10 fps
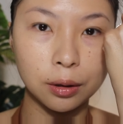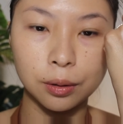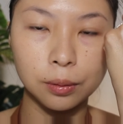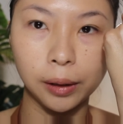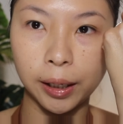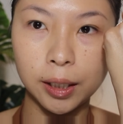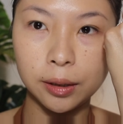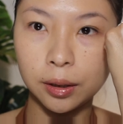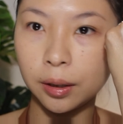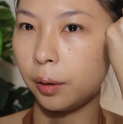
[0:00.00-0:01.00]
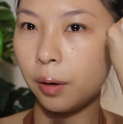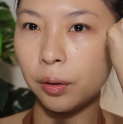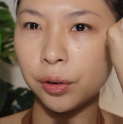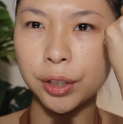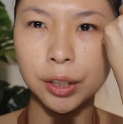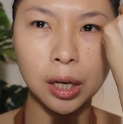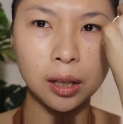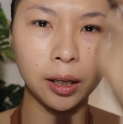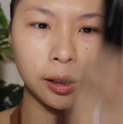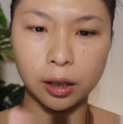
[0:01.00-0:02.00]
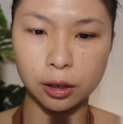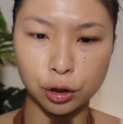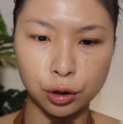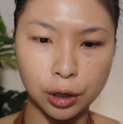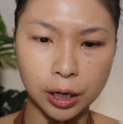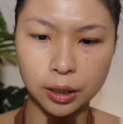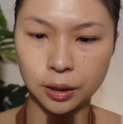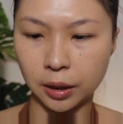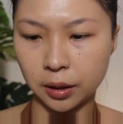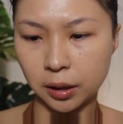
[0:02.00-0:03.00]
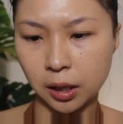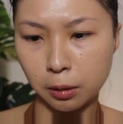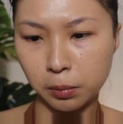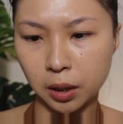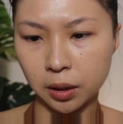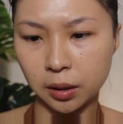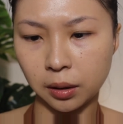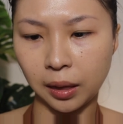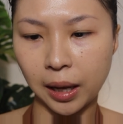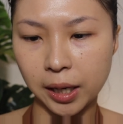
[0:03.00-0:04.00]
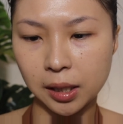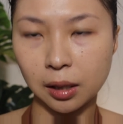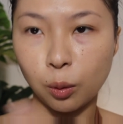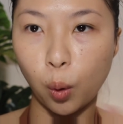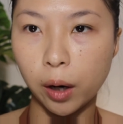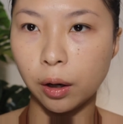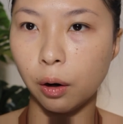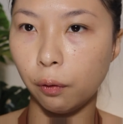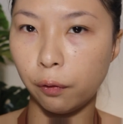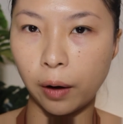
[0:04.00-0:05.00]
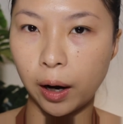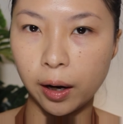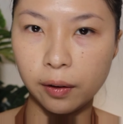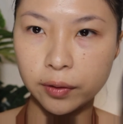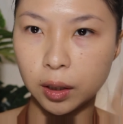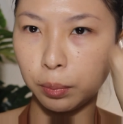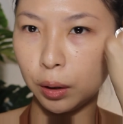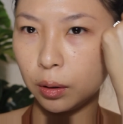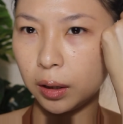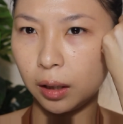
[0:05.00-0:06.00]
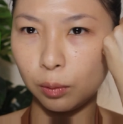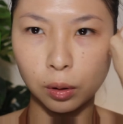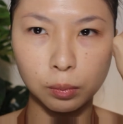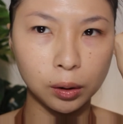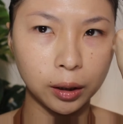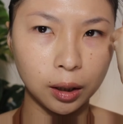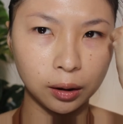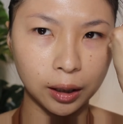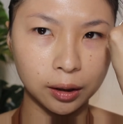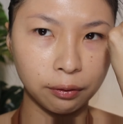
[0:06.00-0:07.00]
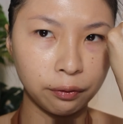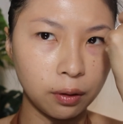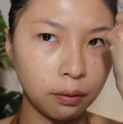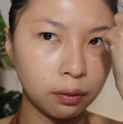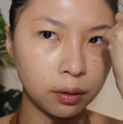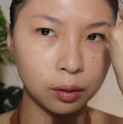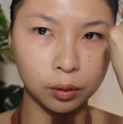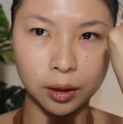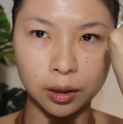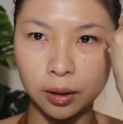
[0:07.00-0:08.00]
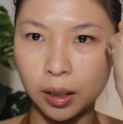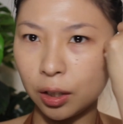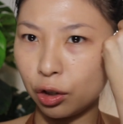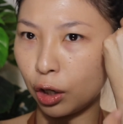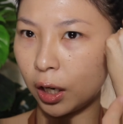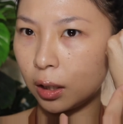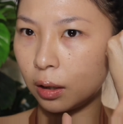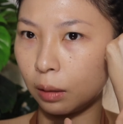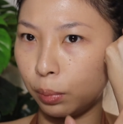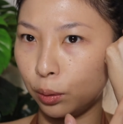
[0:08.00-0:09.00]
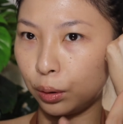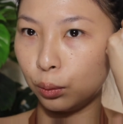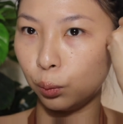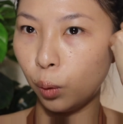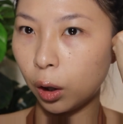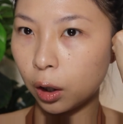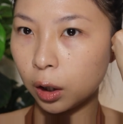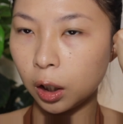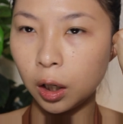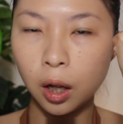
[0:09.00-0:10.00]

too light. I don't understand like their shade system. This is light 105. Supposedly normally like the 5th or the 6th shade is supposed to work,